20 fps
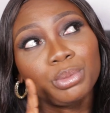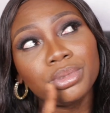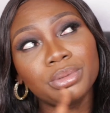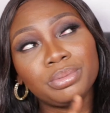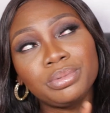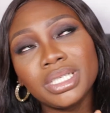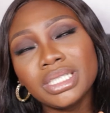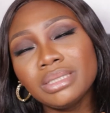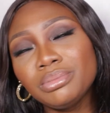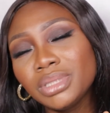
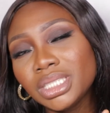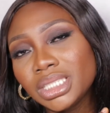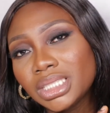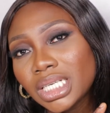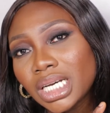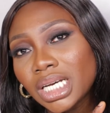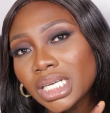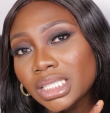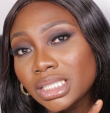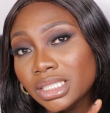prepaid
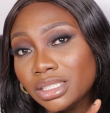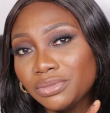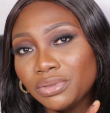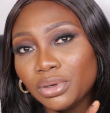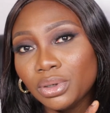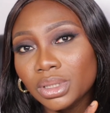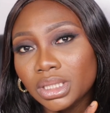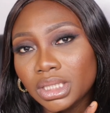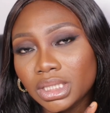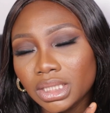meter is
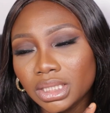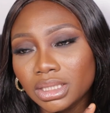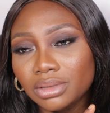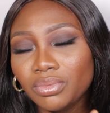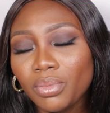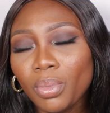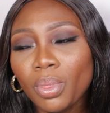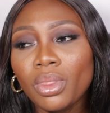faulty.